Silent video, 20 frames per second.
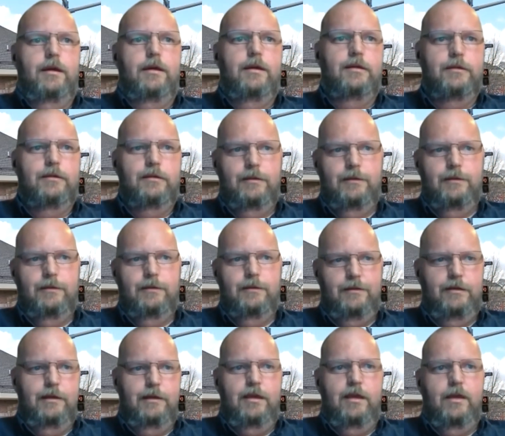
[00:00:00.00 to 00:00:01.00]

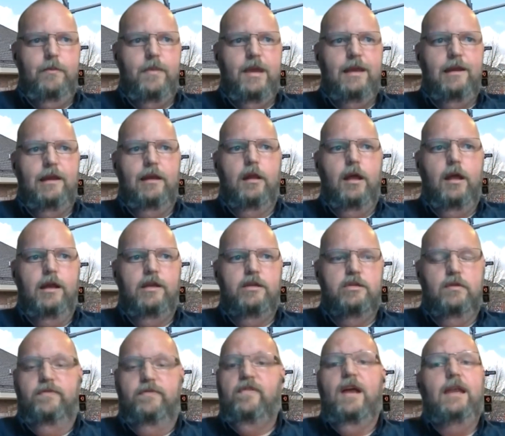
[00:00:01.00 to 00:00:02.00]
it a lot
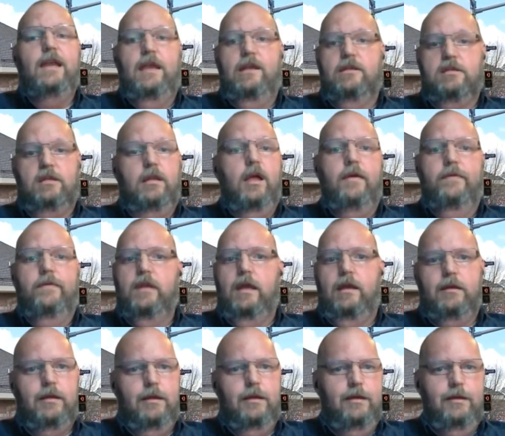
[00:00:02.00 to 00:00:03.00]
easier. Finance loved it.